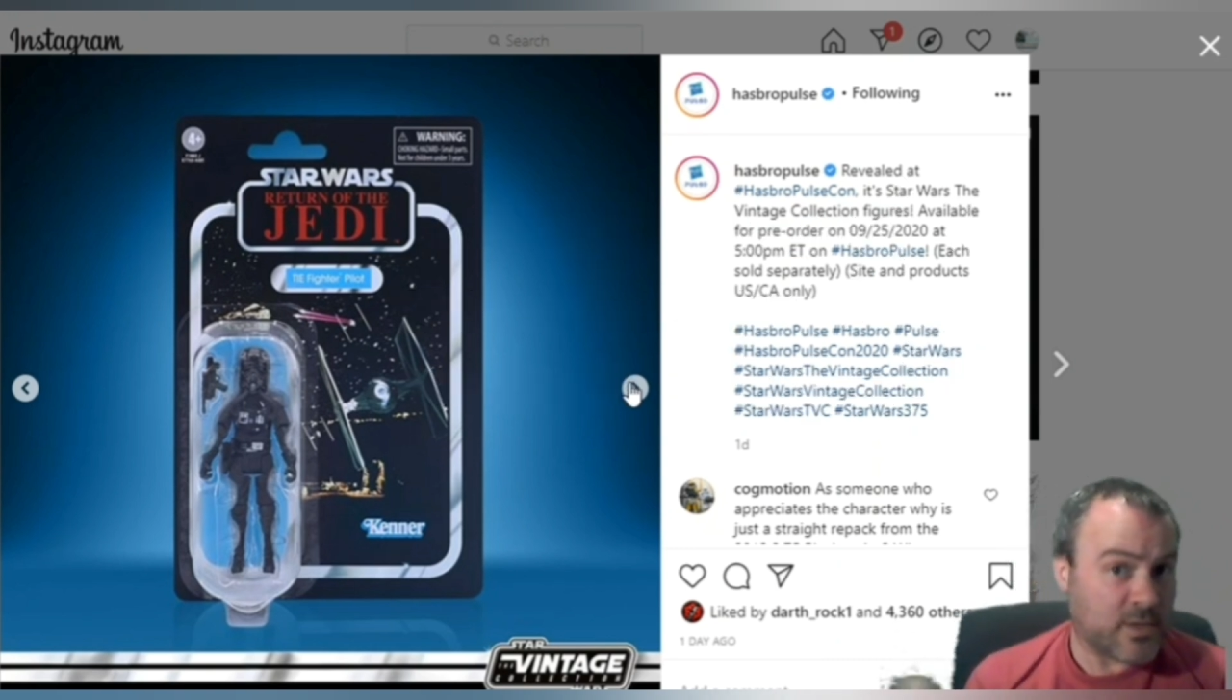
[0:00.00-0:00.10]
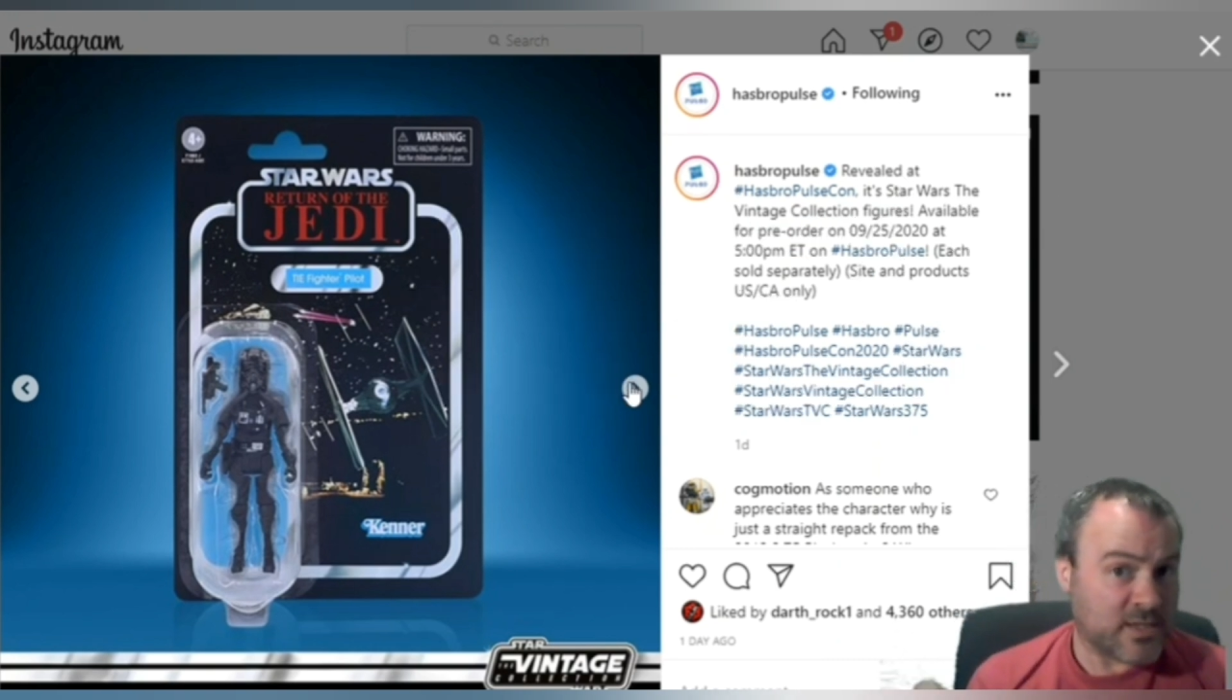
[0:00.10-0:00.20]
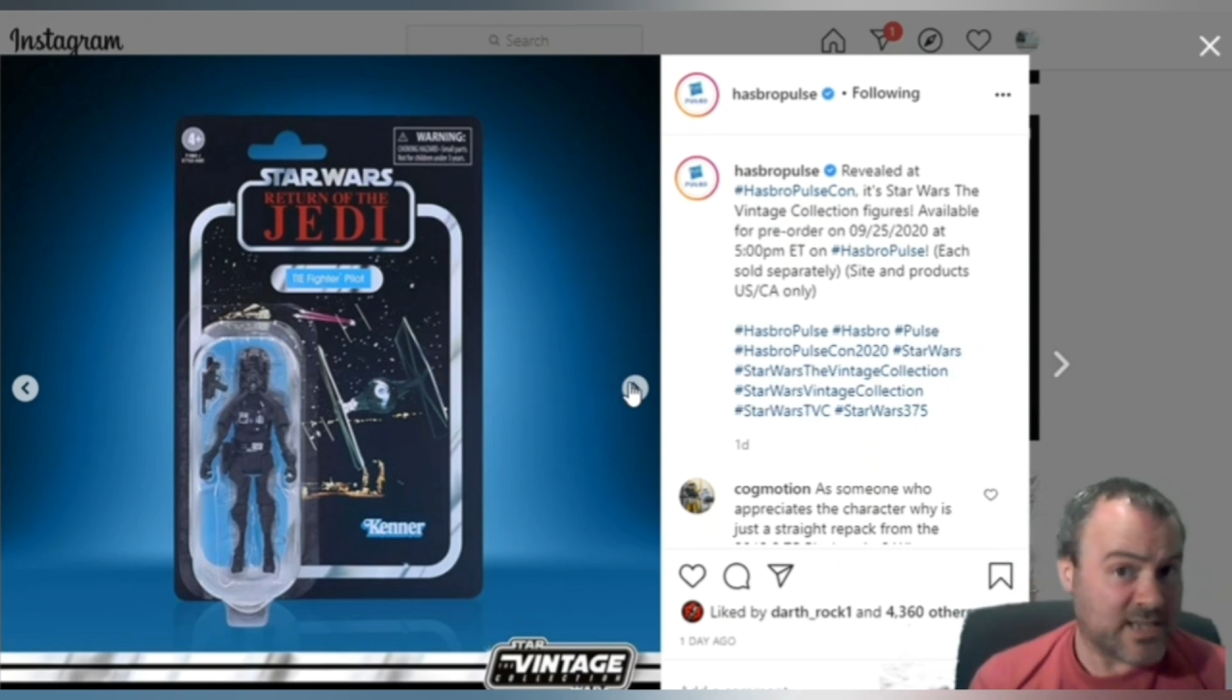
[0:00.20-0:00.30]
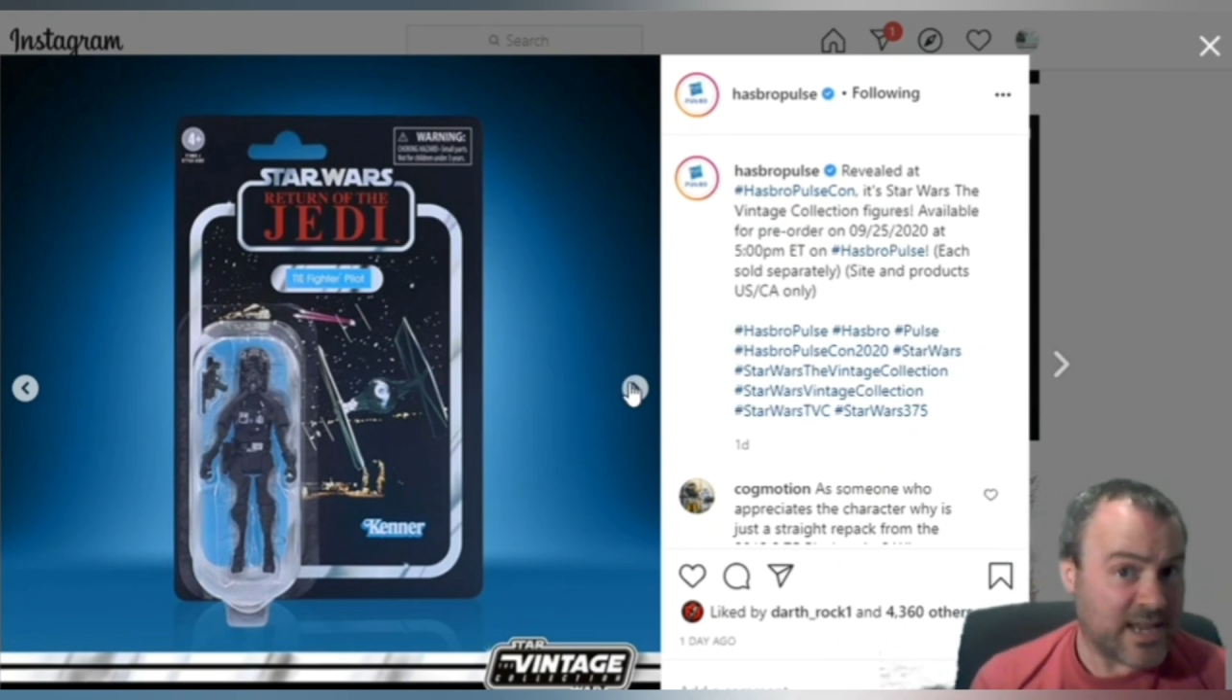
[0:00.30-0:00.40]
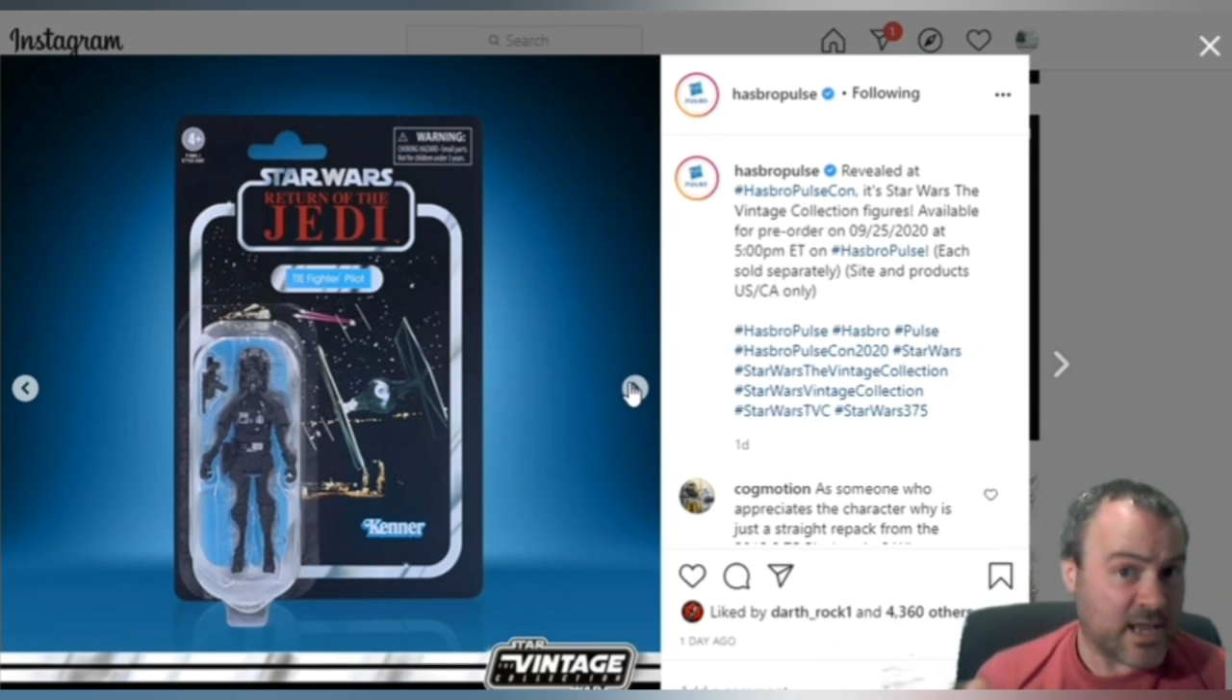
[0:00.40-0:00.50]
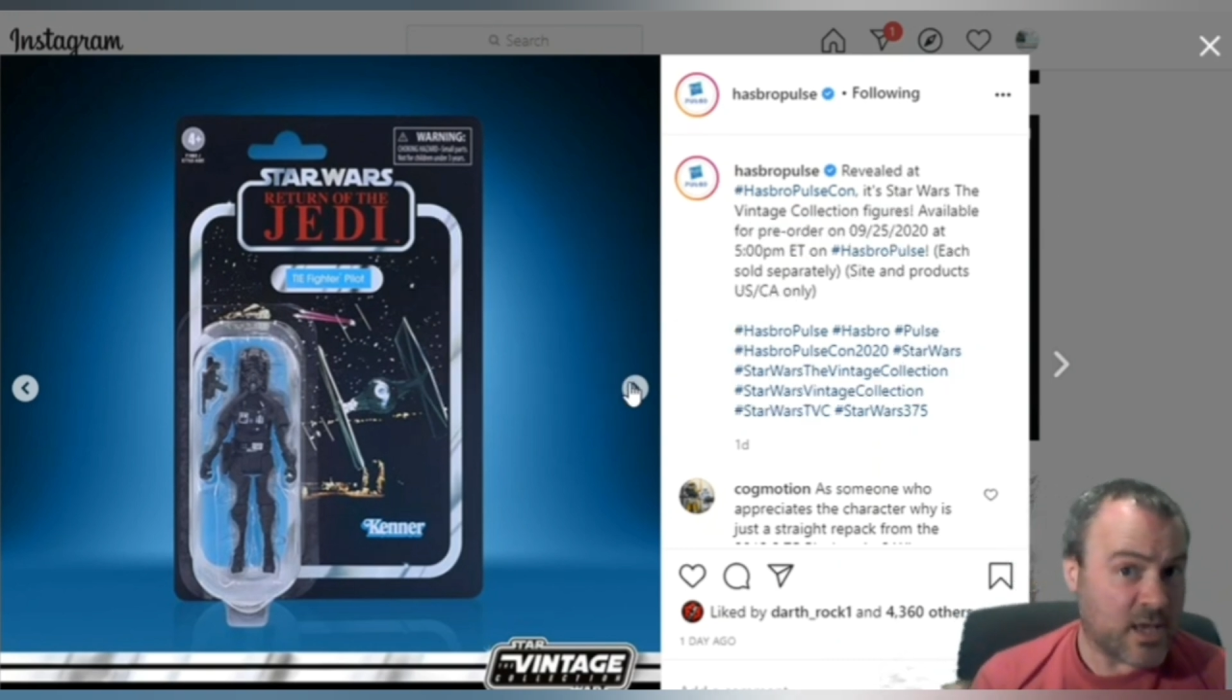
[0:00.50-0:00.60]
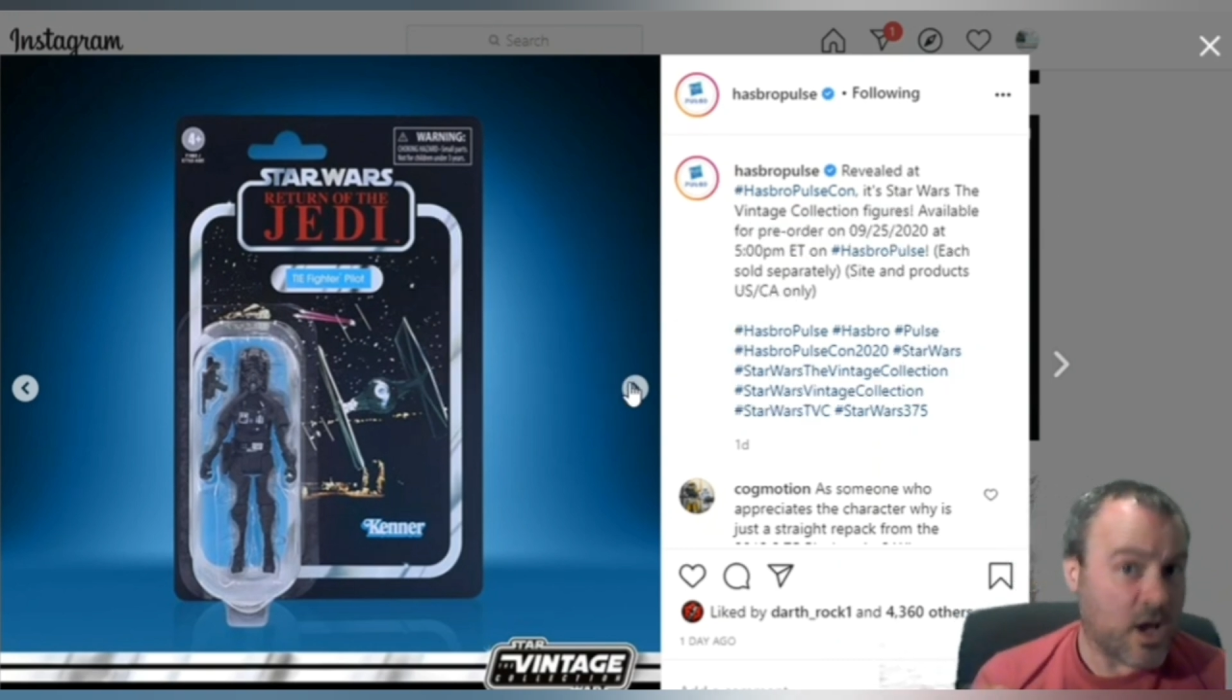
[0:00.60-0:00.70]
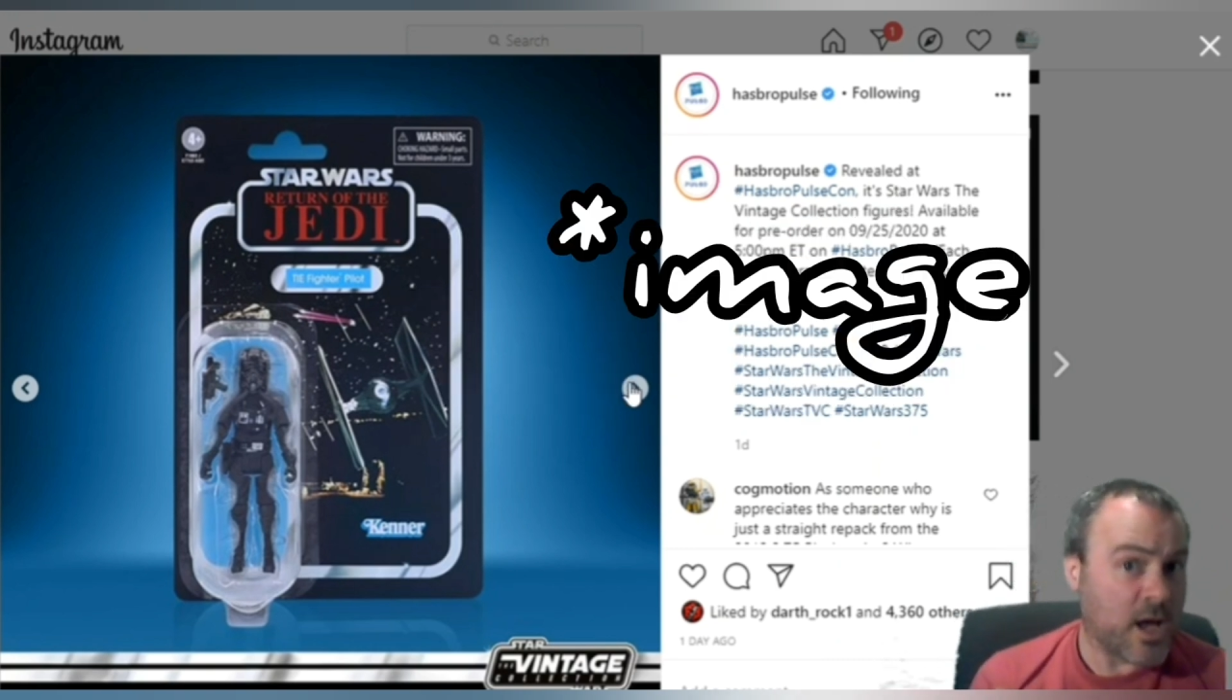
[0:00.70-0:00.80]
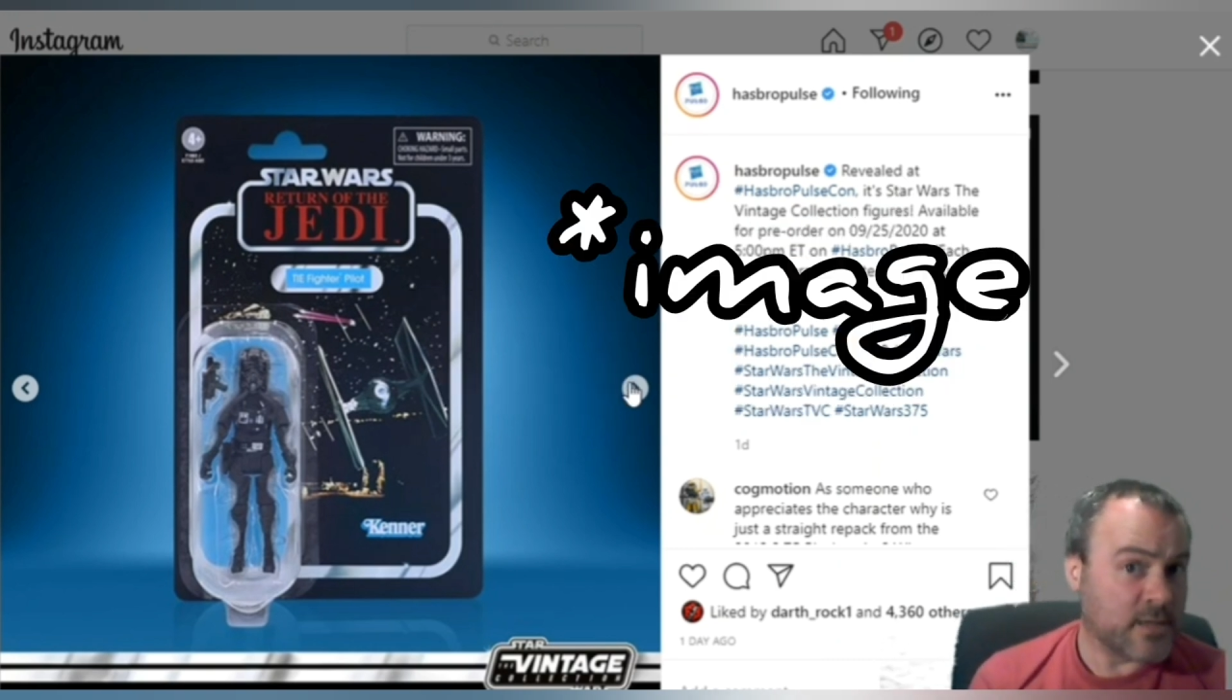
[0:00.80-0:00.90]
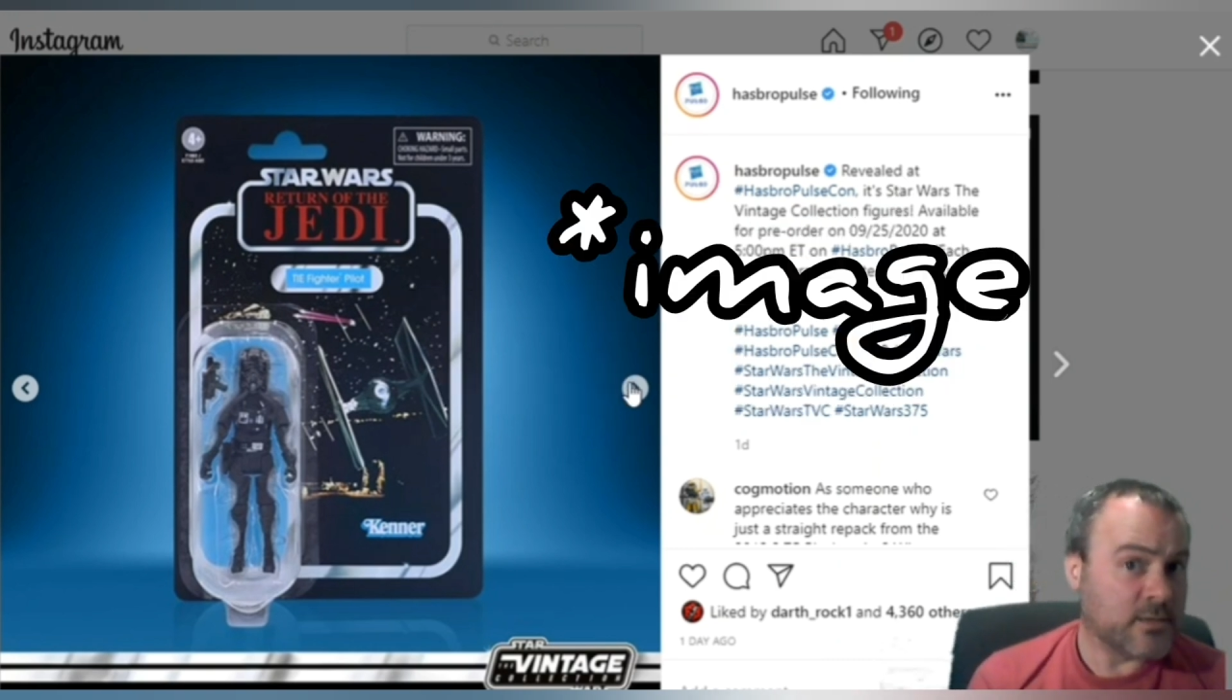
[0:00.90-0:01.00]
of the Jedi
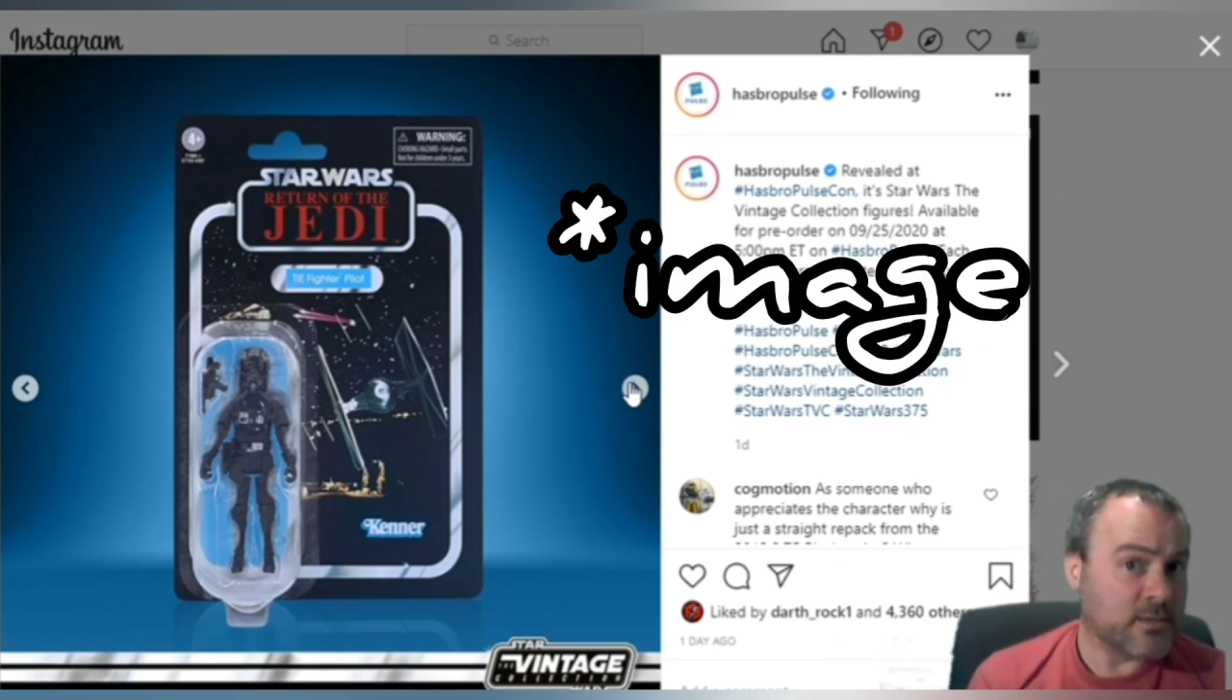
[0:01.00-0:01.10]
card.